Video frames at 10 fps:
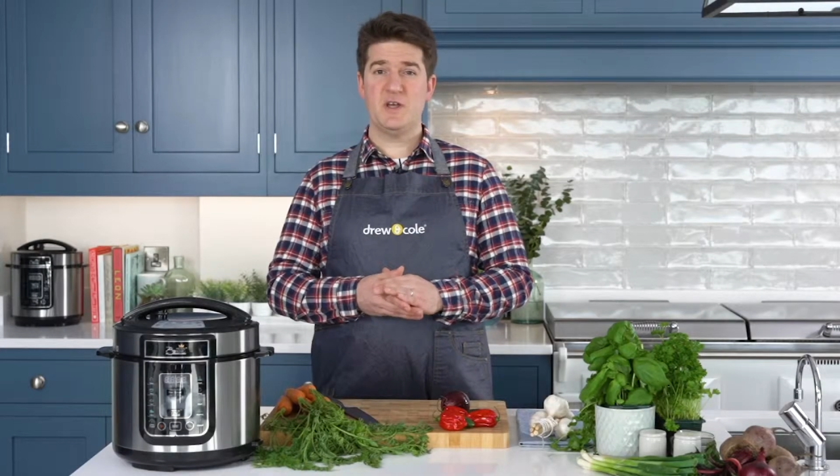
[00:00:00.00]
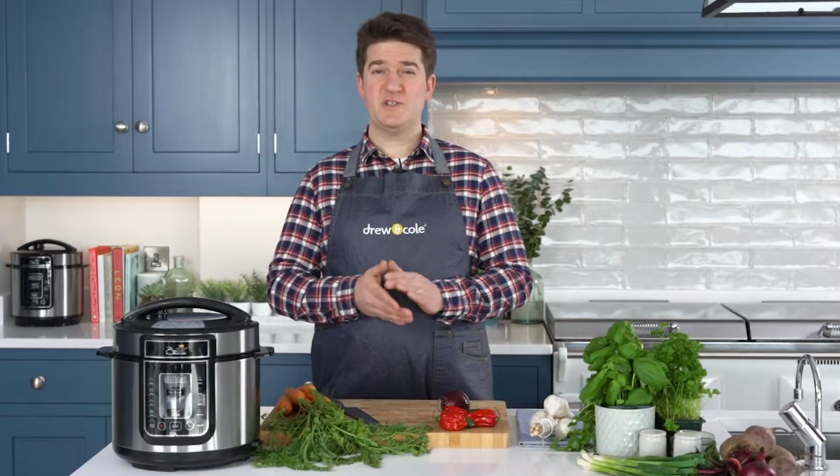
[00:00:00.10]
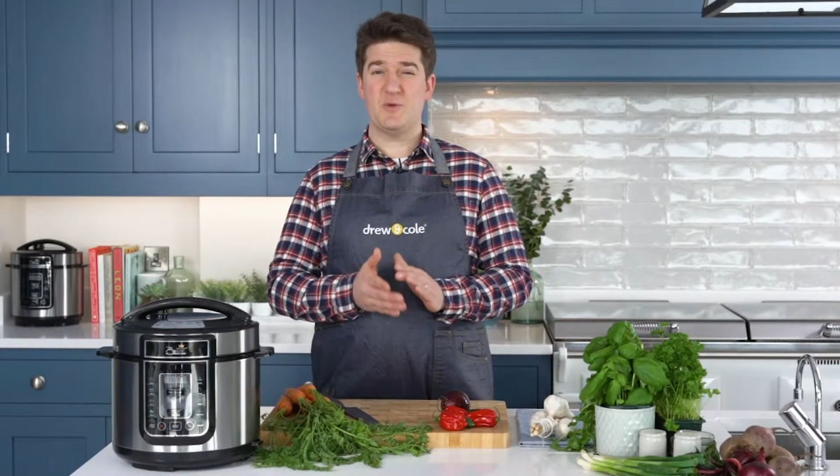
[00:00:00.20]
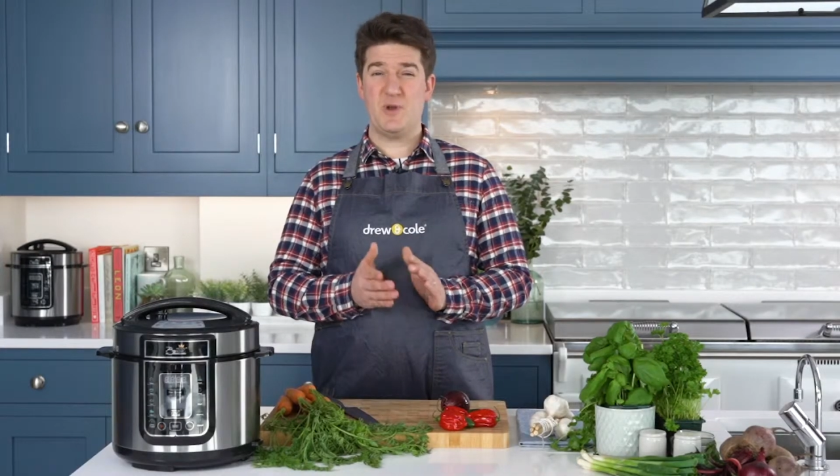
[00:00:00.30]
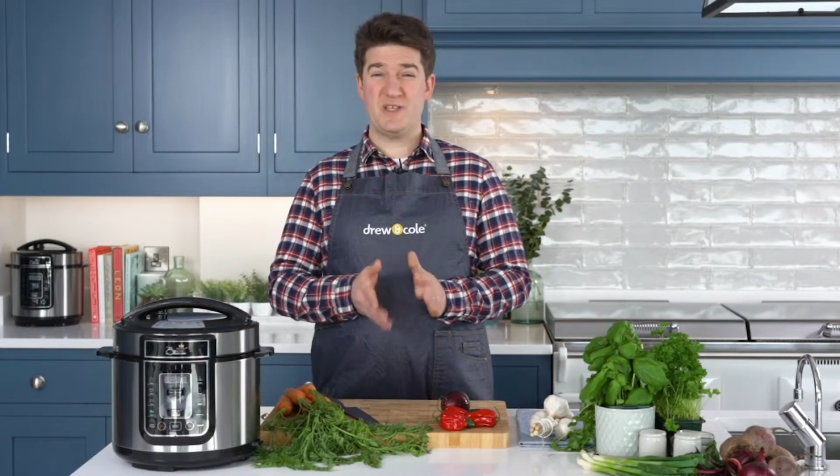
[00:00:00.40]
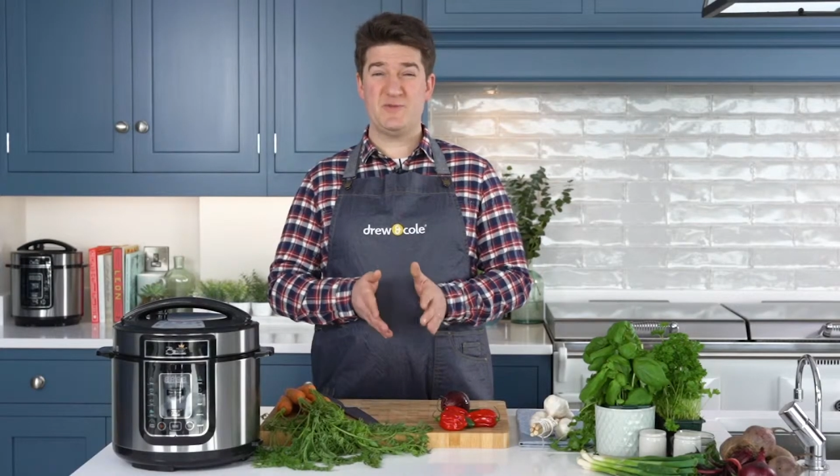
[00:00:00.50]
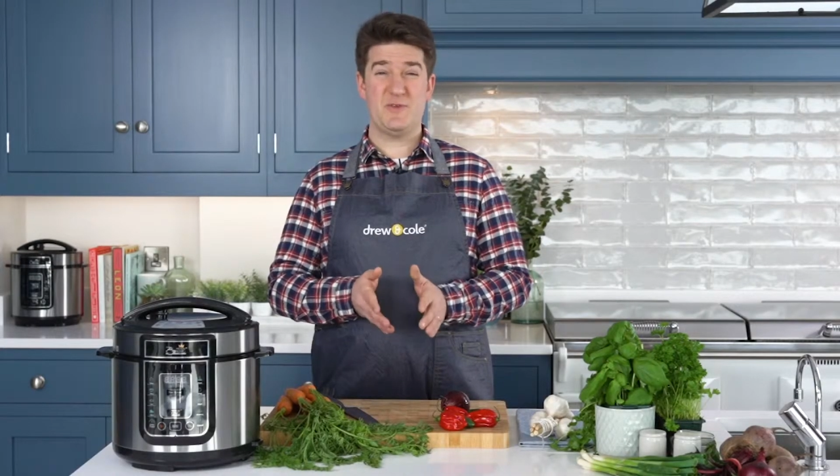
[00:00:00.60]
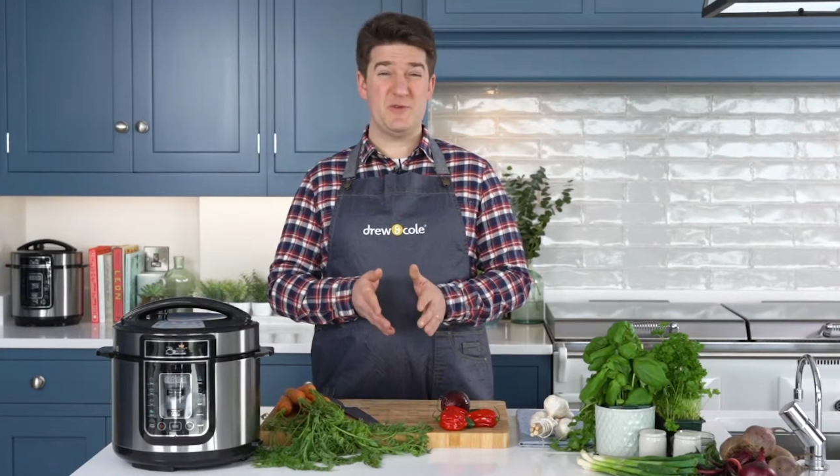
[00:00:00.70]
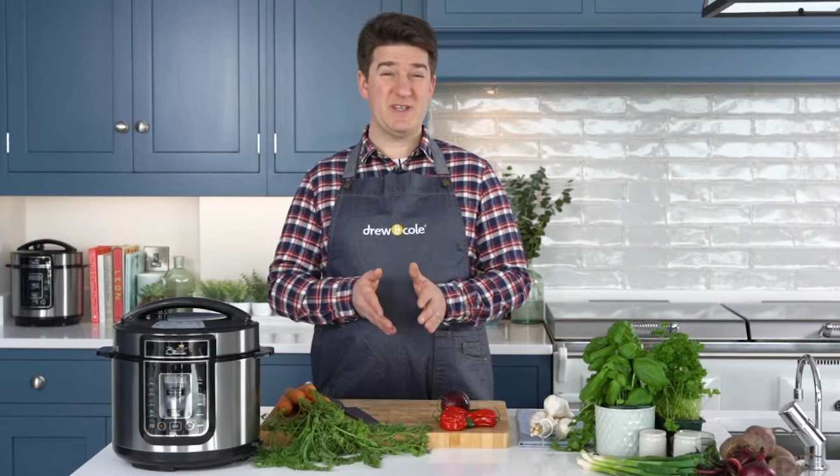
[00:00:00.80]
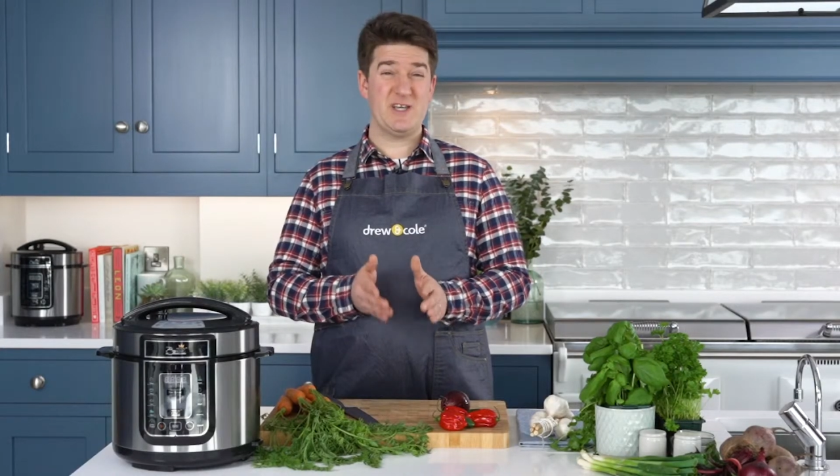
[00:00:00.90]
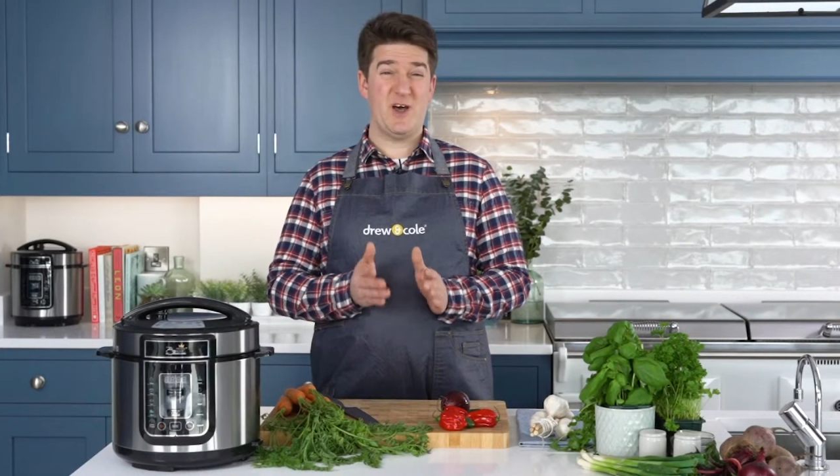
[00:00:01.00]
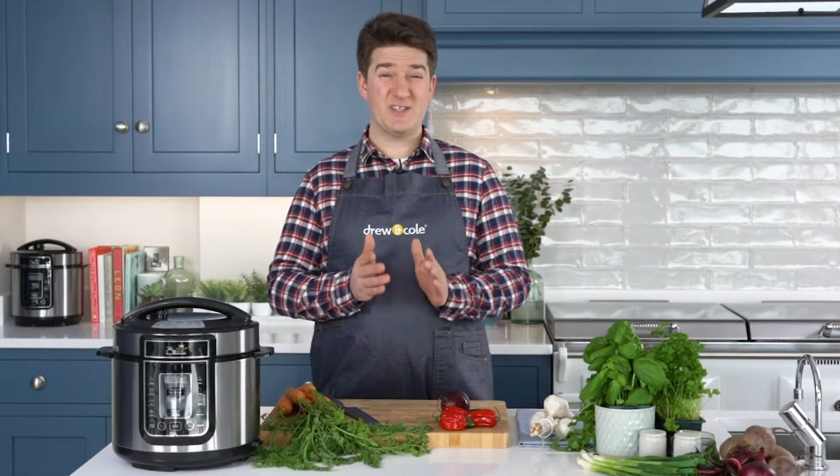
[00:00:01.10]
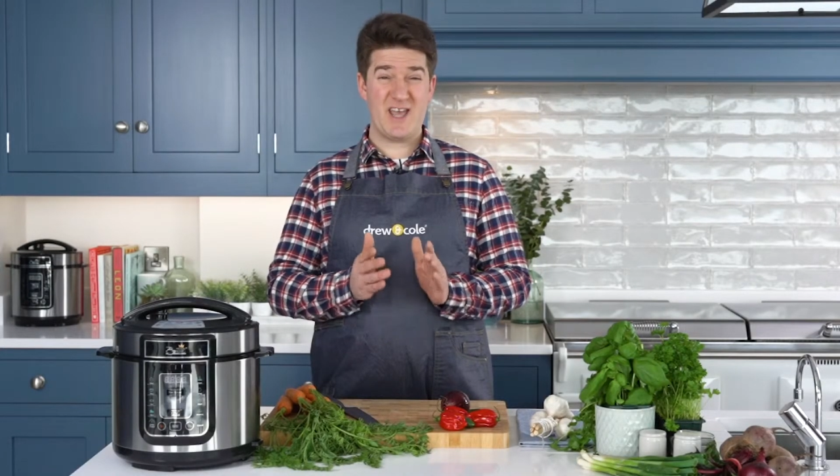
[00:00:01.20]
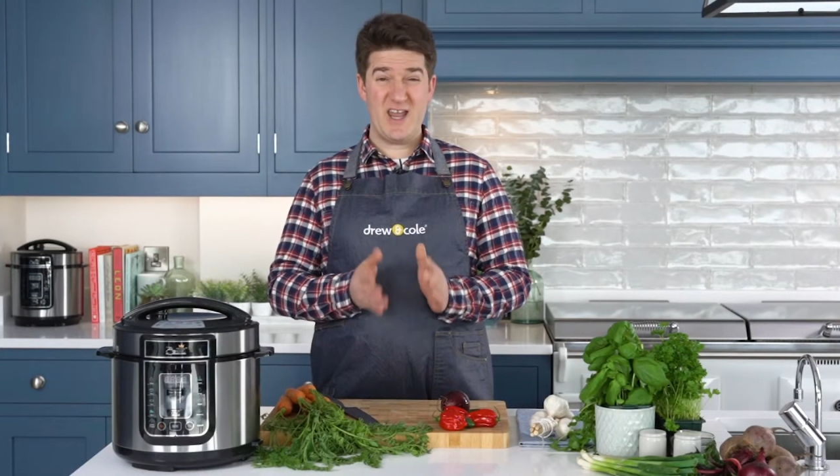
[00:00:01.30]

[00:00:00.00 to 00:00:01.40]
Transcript: so please feel free to ask